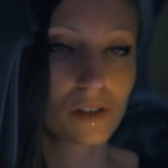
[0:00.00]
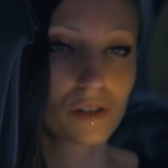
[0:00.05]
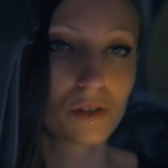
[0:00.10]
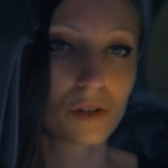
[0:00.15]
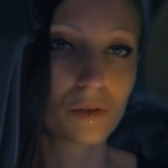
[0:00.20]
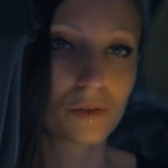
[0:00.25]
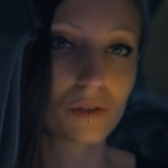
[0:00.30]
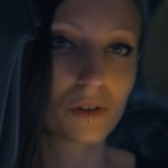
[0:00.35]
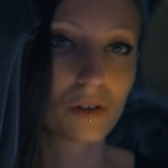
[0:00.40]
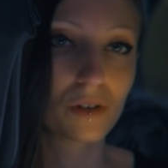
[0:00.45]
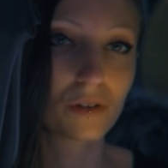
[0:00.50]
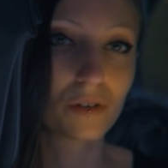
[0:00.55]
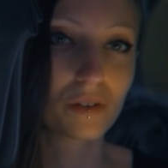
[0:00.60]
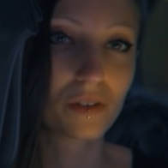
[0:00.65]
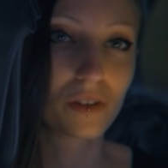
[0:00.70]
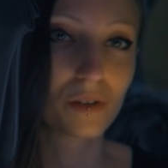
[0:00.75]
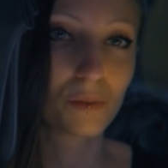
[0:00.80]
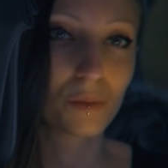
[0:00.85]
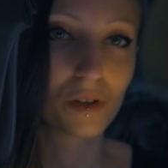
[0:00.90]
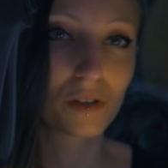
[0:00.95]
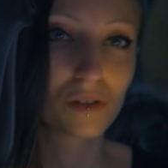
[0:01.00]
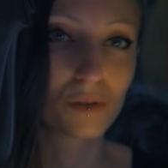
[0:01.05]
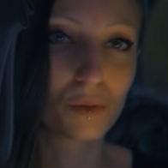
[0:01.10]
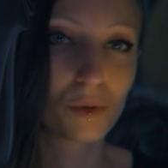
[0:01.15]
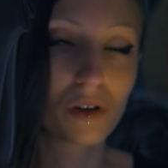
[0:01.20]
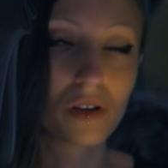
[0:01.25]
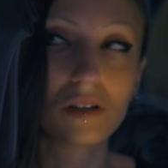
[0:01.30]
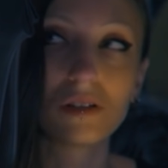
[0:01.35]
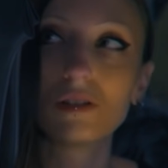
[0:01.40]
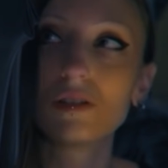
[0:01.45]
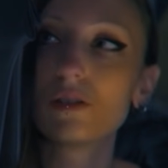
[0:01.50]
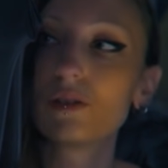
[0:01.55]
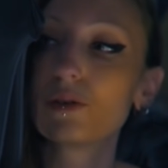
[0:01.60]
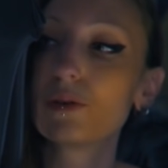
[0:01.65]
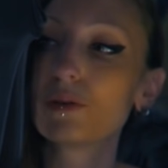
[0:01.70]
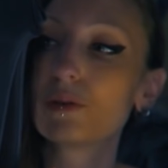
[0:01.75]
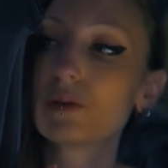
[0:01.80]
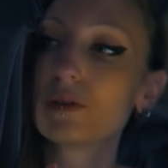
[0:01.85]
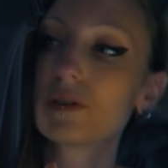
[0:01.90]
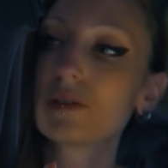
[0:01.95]
don't know the best way to
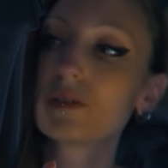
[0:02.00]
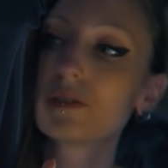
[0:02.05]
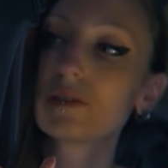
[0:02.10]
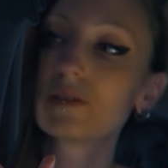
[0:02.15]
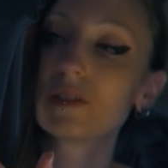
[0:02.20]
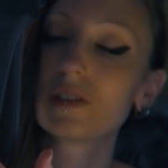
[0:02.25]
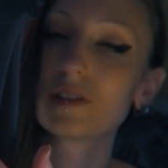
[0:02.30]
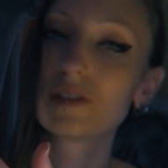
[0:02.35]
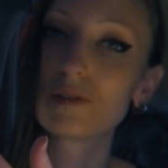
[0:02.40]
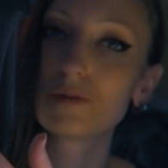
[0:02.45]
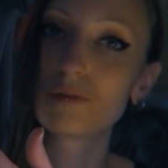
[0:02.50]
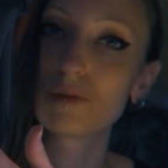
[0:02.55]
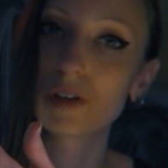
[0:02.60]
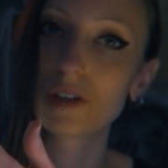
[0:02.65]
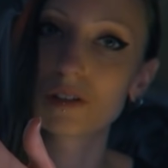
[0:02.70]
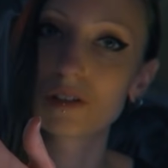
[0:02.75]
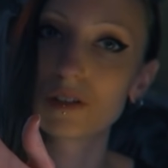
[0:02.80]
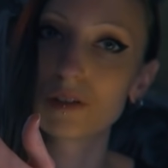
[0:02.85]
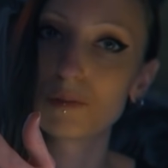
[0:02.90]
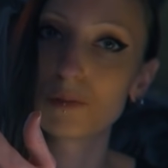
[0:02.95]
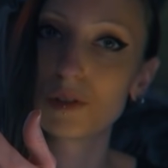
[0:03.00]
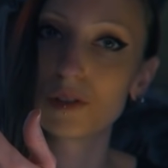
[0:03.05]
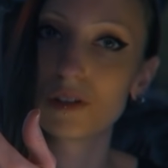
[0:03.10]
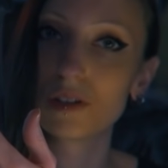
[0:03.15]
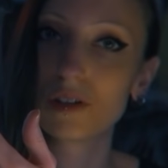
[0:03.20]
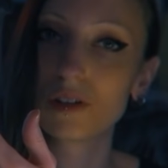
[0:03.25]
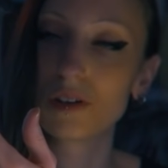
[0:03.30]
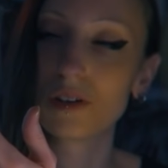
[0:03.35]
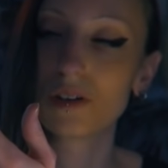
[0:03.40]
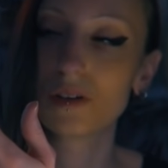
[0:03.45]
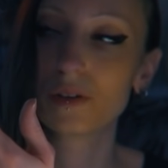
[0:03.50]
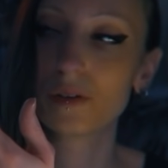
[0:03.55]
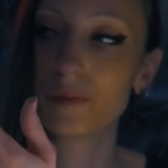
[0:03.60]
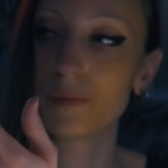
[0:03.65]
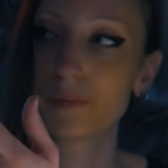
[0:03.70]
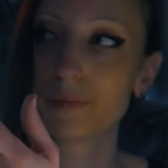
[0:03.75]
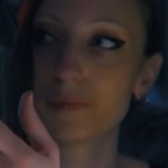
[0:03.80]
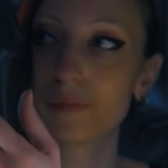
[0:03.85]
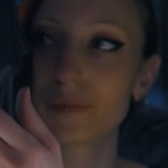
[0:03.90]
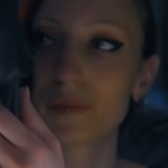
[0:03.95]
disinfect the material.
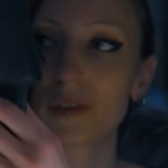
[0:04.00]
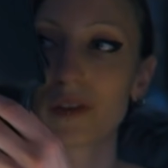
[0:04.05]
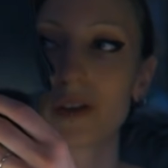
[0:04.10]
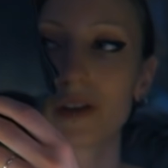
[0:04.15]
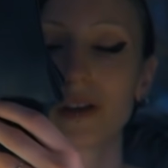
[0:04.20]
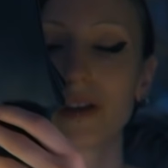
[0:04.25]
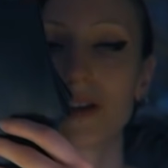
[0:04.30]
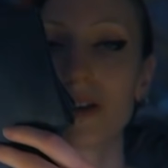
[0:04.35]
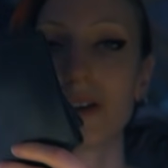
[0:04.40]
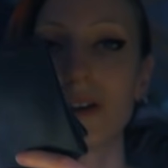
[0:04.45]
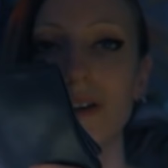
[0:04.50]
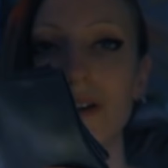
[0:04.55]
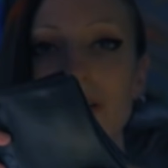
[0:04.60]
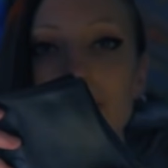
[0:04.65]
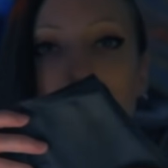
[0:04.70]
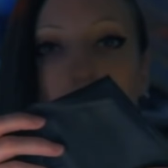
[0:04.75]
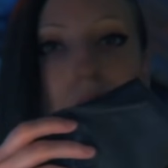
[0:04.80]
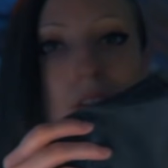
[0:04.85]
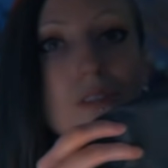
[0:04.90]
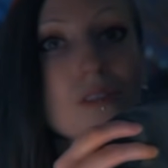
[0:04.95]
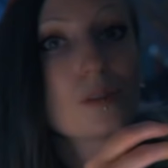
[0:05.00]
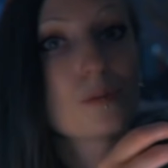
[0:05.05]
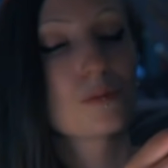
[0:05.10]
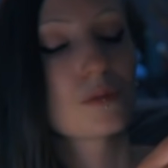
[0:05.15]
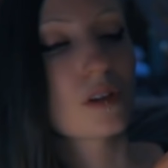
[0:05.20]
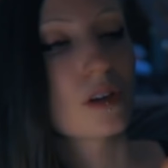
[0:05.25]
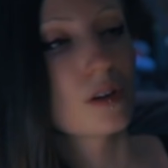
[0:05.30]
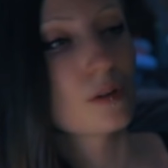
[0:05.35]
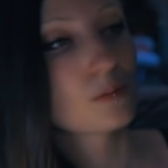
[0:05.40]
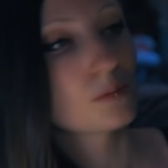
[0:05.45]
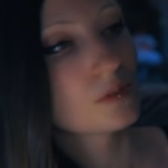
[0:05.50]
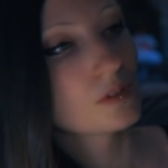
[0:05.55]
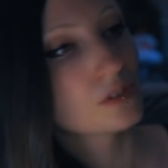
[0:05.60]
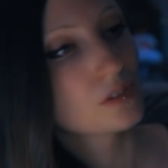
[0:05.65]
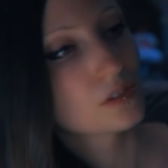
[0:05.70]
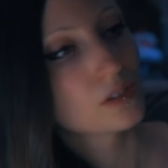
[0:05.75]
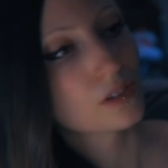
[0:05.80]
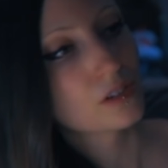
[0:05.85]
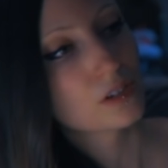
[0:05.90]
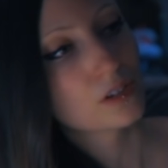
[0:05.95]
Sometimes
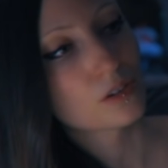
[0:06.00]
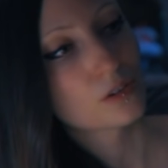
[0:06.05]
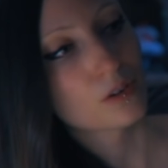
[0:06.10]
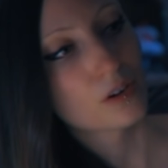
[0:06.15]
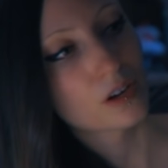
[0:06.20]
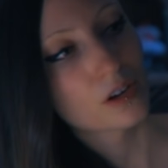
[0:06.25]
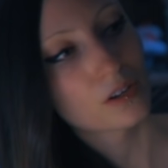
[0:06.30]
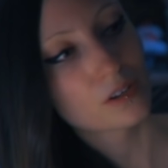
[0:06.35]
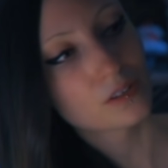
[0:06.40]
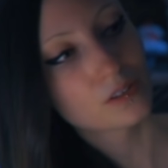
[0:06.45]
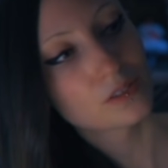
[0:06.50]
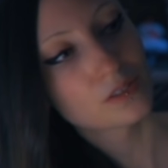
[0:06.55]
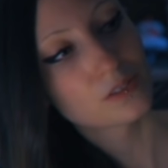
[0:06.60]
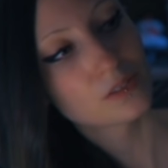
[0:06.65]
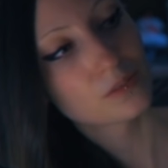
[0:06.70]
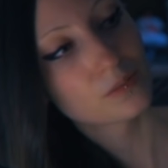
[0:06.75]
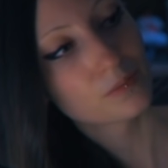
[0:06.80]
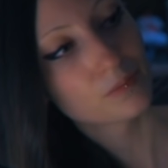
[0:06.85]
it interacts